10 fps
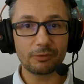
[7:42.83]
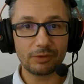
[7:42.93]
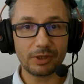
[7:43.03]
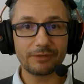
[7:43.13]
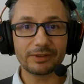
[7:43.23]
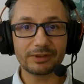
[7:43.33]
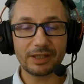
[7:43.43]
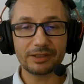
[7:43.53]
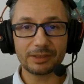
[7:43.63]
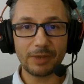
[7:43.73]
relevant
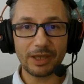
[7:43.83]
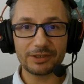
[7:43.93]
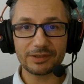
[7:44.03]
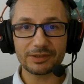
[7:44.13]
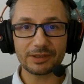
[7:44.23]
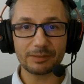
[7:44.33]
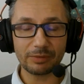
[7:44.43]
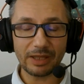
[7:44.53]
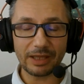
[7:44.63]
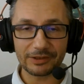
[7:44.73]
landing pages in
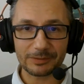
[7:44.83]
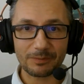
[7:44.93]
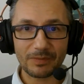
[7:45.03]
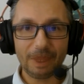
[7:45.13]
place.